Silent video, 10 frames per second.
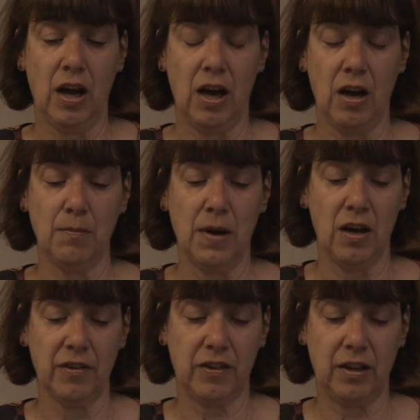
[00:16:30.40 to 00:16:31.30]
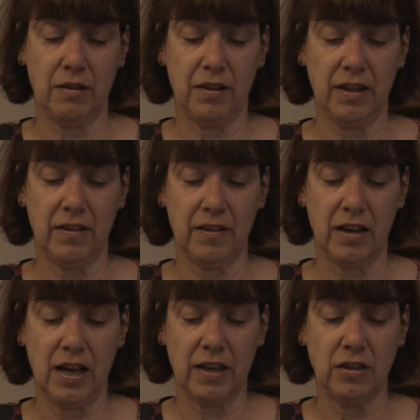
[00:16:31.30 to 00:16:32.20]
asking things
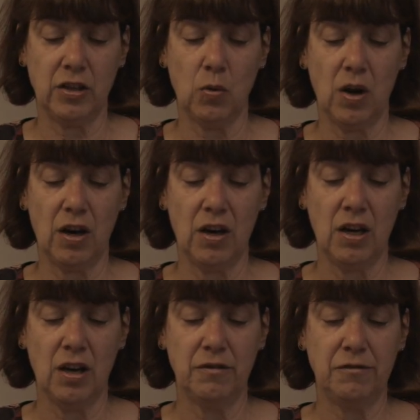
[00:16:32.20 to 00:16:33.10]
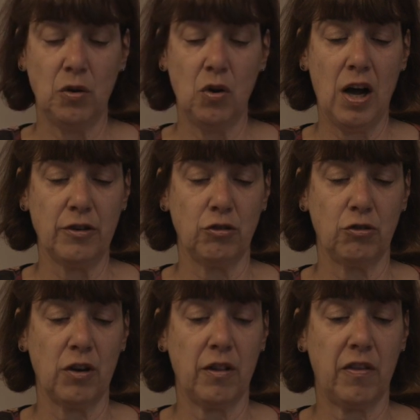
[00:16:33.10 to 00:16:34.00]
like, you are
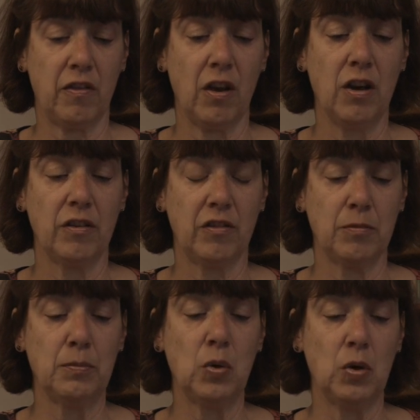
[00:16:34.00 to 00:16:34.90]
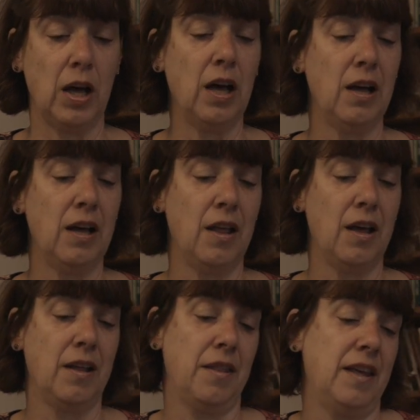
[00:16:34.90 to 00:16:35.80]
4/100ths smaller
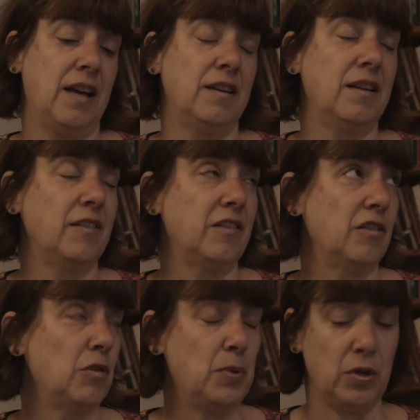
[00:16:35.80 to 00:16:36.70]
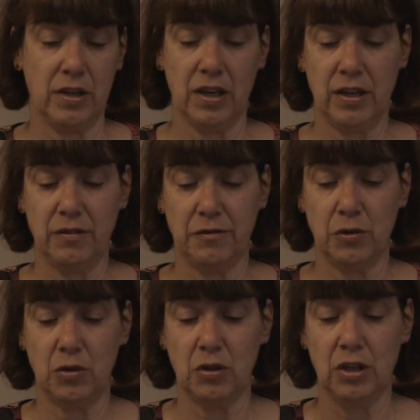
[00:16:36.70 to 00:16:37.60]
than
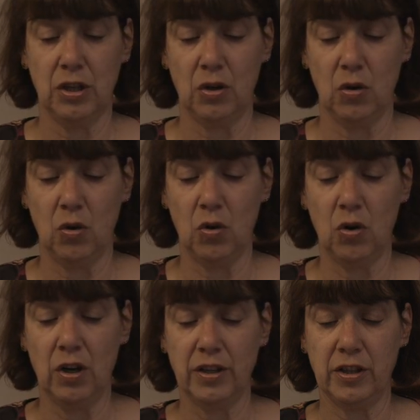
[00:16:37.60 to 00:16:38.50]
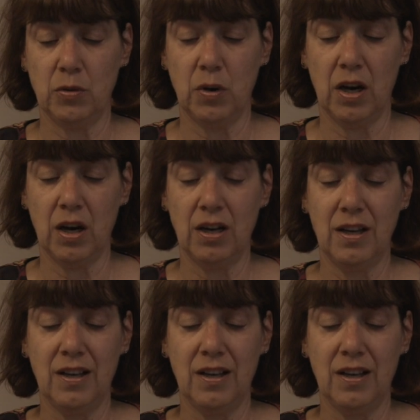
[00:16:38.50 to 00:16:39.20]
0.94, or you are